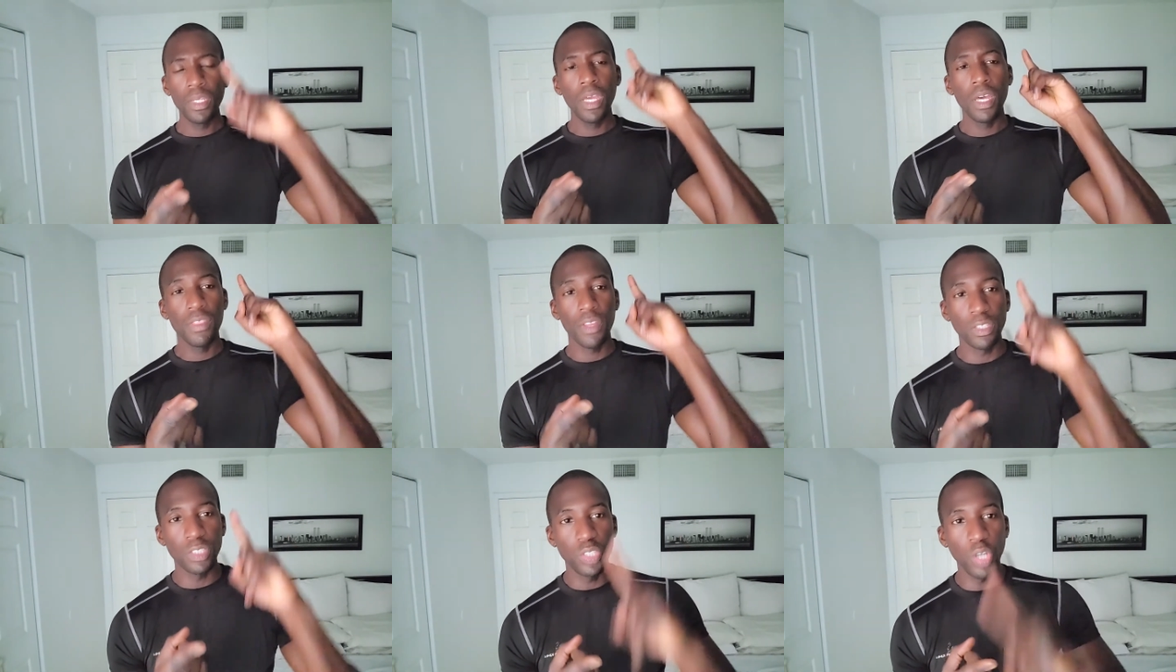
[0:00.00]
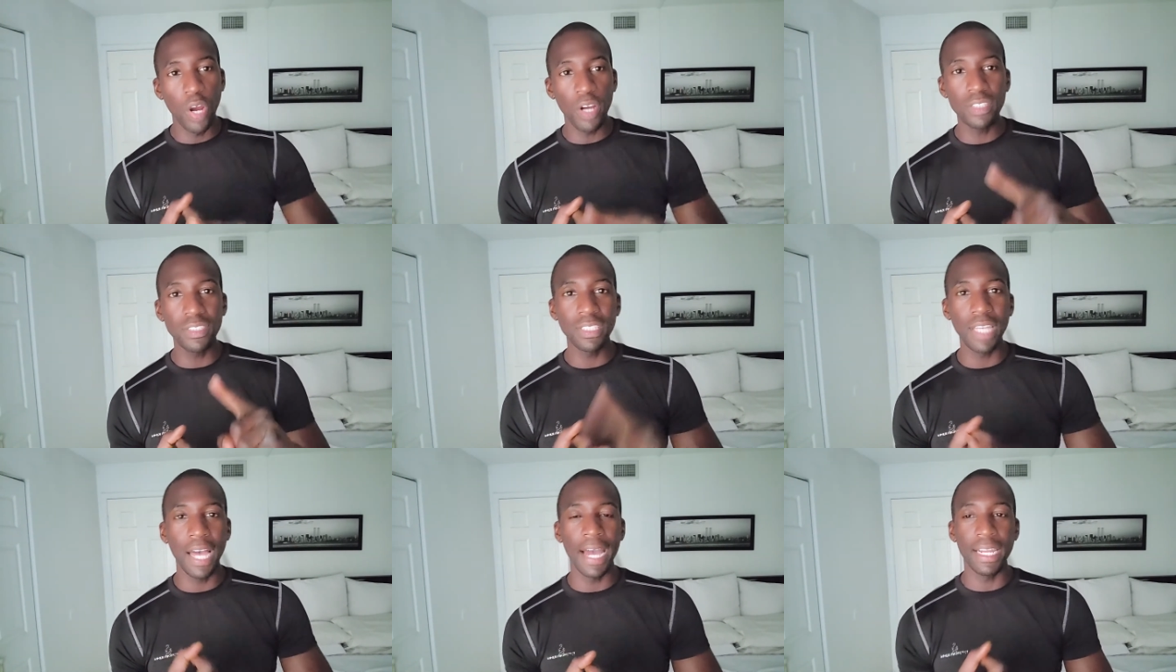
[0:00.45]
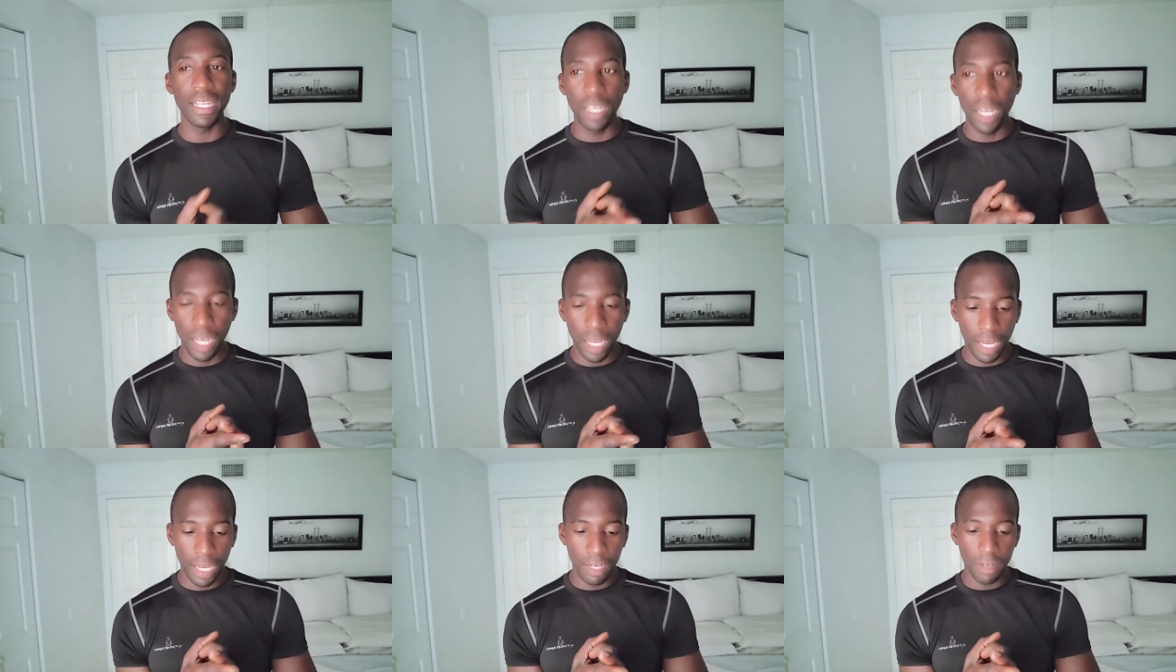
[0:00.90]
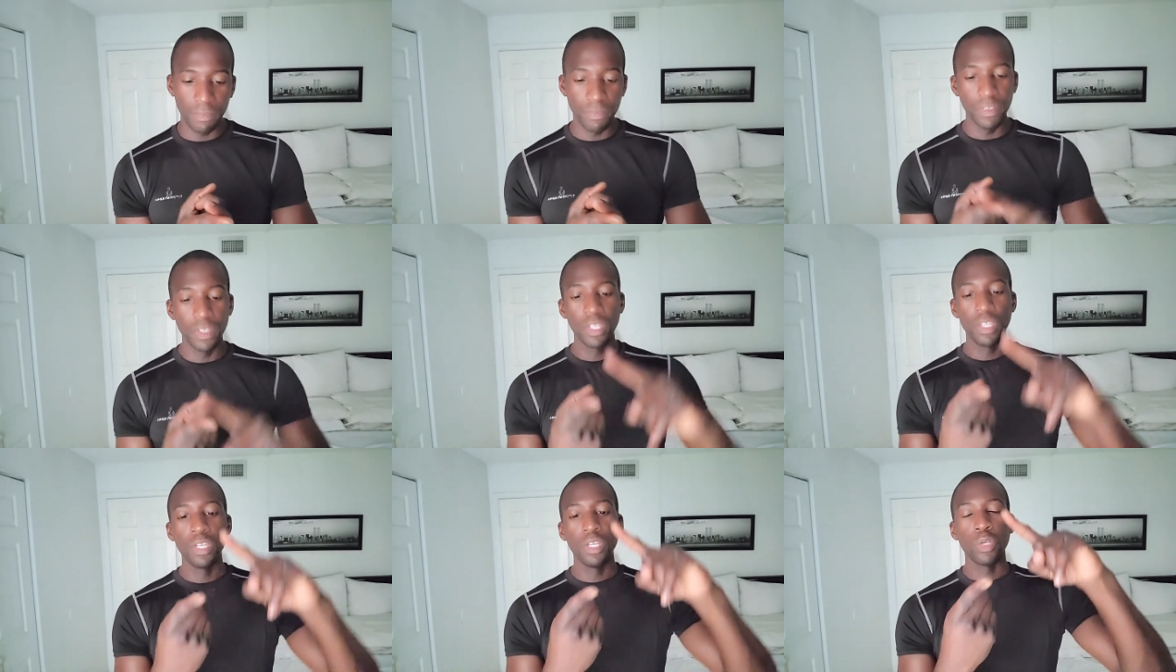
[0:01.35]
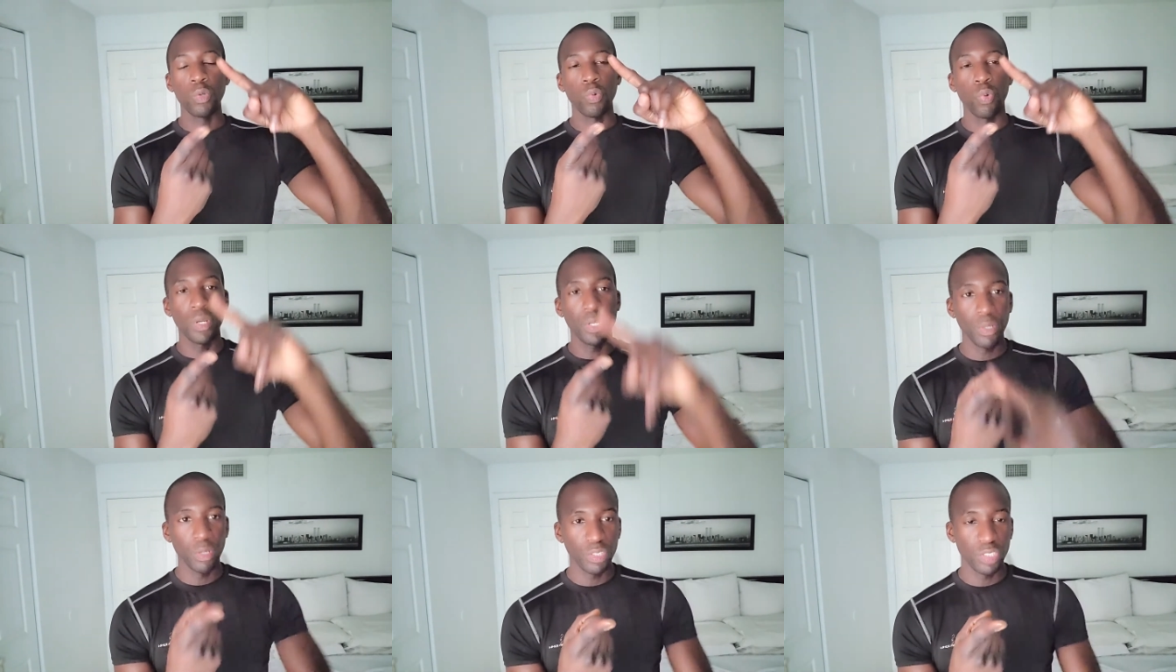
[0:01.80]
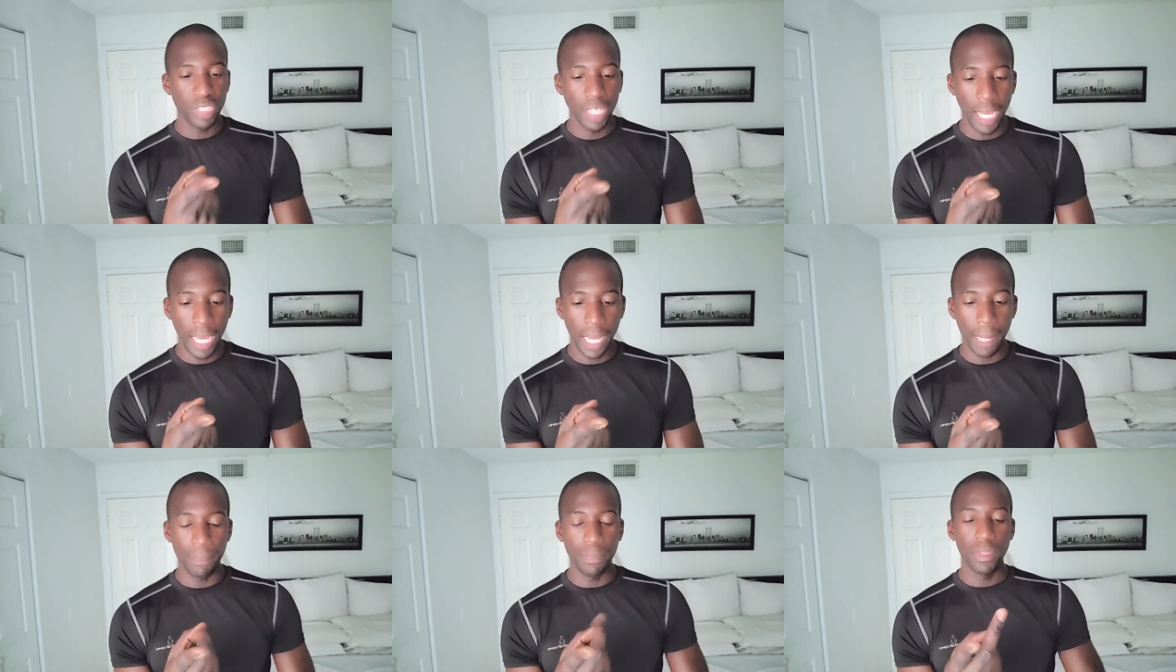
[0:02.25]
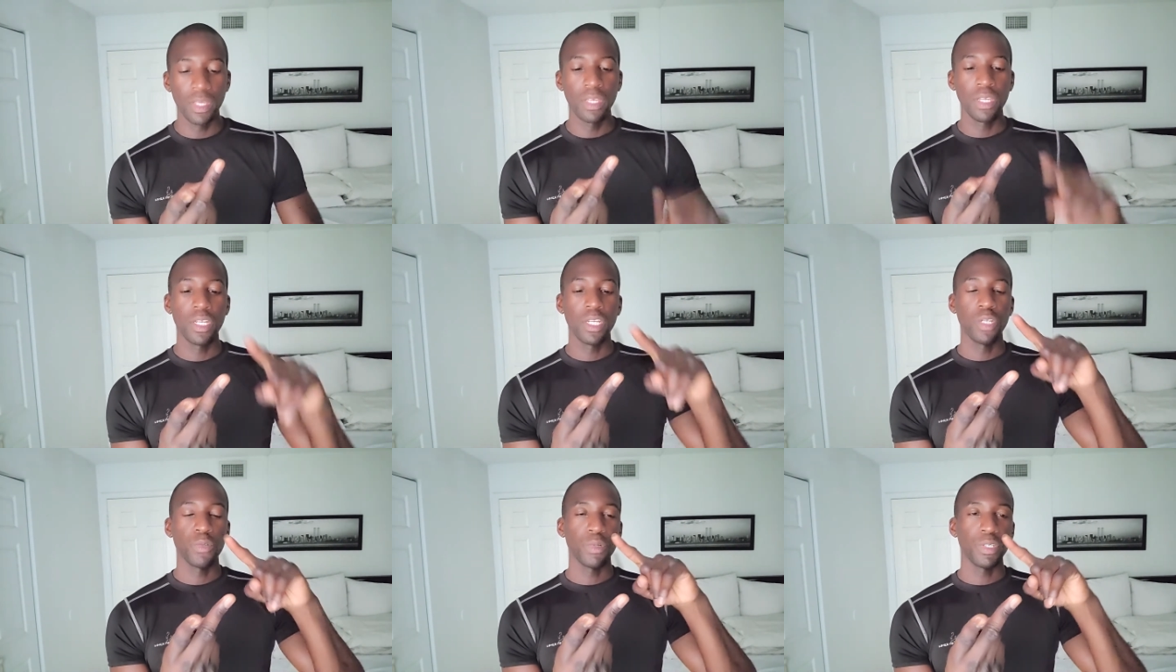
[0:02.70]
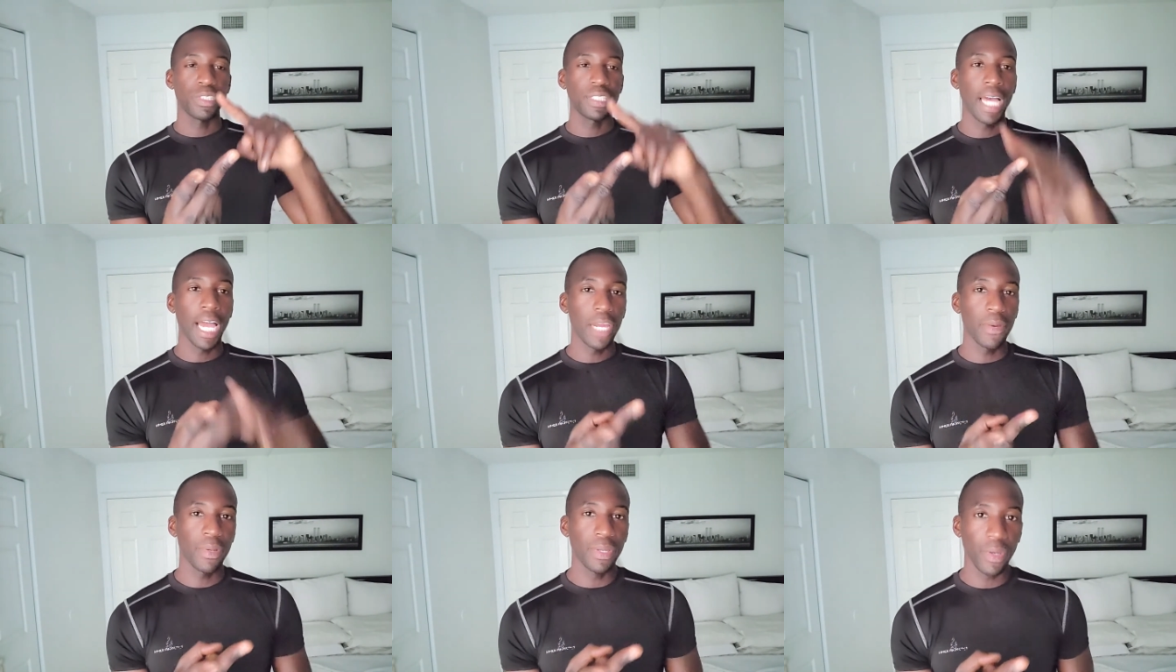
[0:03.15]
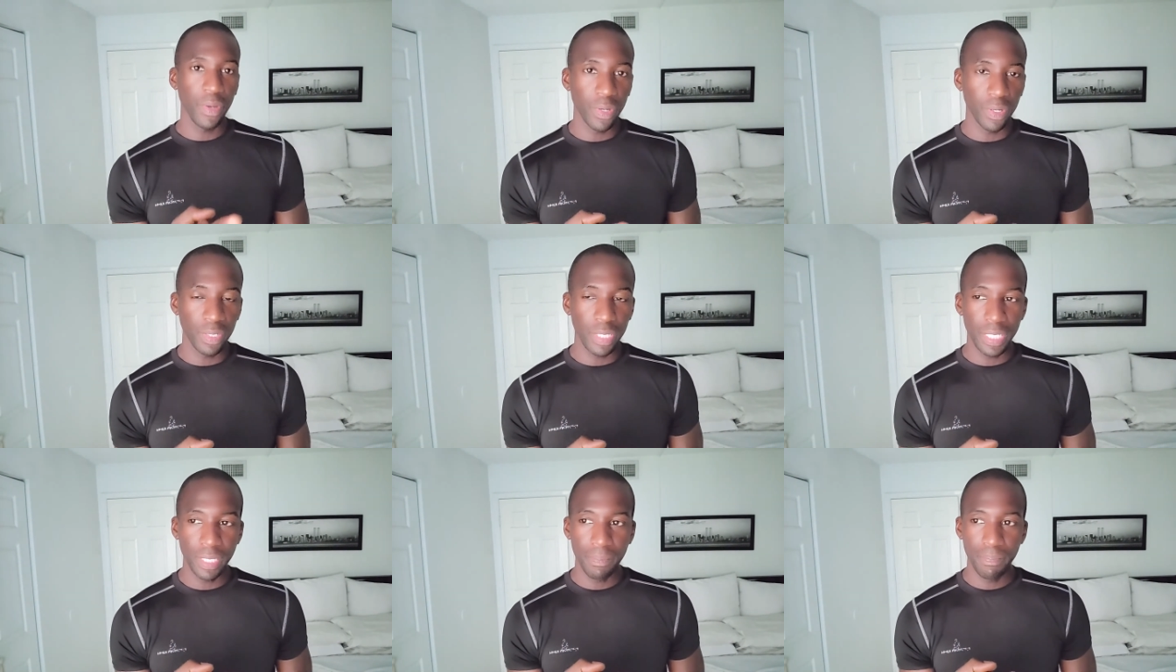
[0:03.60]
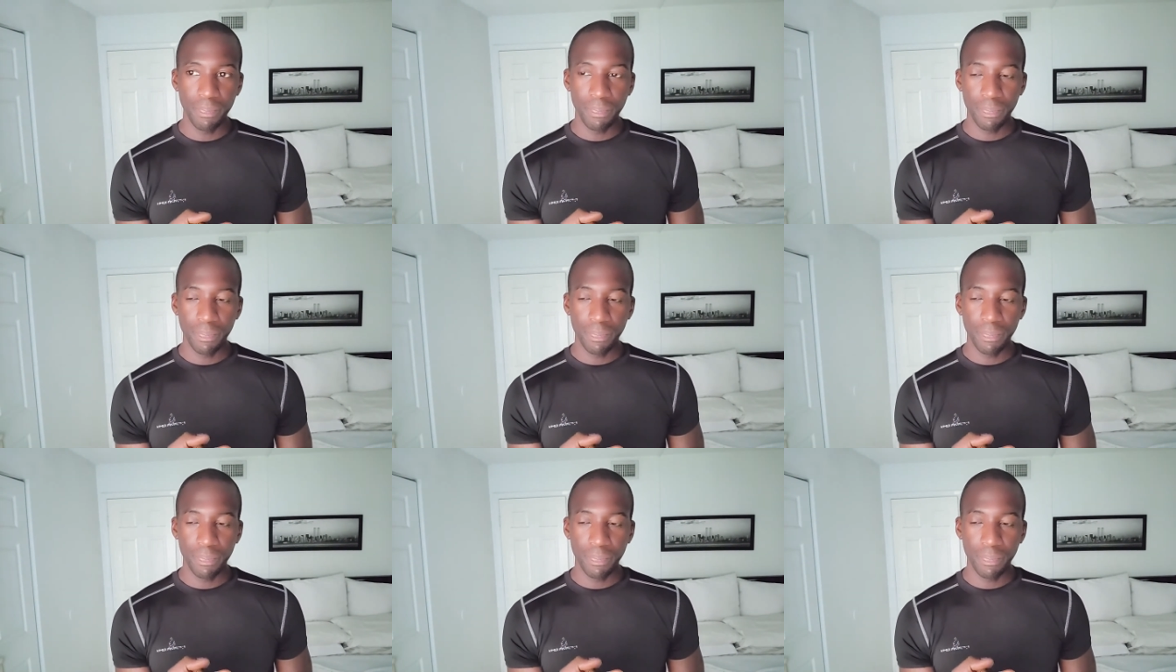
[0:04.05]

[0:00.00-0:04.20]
The dark side of quitting your job, retiring early,